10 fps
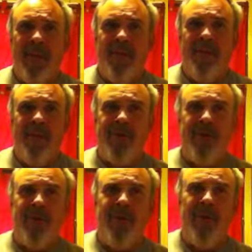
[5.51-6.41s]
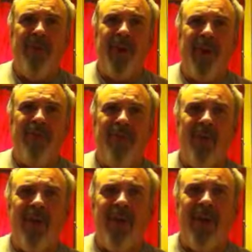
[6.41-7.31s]
The verse is Jeremiah
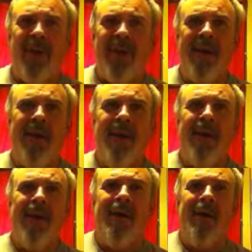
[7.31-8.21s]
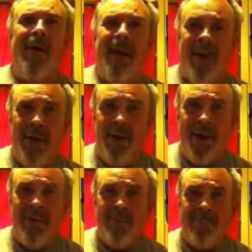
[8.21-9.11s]
29 and
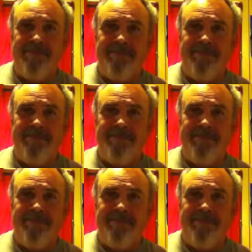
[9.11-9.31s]
11.